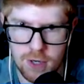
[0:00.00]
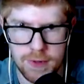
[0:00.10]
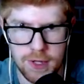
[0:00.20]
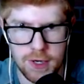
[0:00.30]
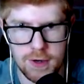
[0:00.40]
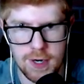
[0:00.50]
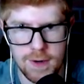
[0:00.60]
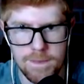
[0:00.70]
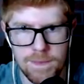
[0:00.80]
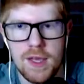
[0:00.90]
to open the
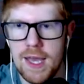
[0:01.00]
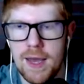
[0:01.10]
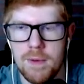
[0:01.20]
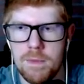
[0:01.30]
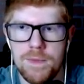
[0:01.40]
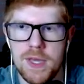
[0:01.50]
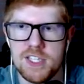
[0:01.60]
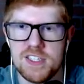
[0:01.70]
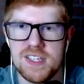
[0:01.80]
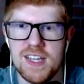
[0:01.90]
door. Yeah,
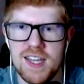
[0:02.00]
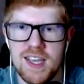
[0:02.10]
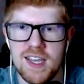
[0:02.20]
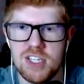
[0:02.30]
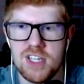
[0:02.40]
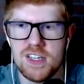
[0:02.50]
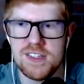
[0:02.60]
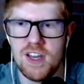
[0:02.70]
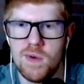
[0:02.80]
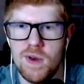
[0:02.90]
Peach is an idiot. She
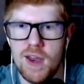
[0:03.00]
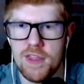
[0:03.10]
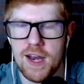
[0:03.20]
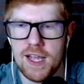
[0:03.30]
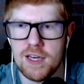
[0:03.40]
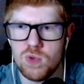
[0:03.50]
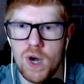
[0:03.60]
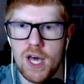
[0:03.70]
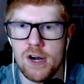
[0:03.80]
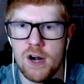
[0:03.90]
doesn't know nothing. I can just
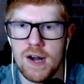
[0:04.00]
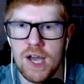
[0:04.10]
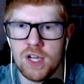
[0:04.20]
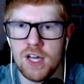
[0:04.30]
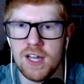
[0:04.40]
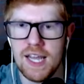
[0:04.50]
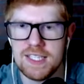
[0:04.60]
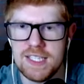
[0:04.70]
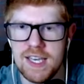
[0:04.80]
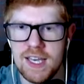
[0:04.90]
wander around
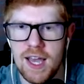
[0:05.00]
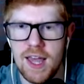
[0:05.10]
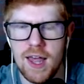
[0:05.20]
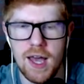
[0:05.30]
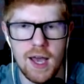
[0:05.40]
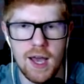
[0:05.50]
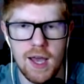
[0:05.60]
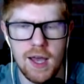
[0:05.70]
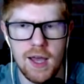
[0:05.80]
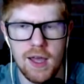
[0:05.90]
collecting
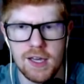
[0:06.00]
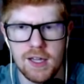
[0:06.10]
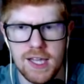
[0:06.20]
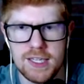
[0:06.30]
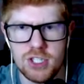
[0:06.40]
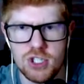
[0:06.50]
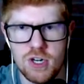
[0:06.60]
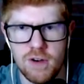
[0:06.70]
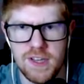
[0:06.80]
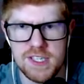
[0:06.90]
uh collecting
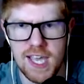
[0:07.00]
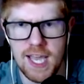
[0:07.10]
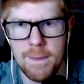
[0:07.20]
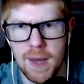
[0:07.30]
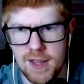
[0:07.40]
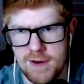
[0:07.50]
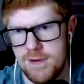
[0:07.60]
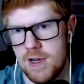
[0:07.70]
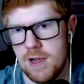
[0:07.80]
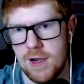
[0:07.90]
trophies like a
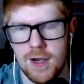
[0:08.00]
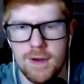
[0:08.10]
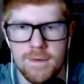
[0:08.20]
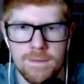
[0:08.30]
motherfucker.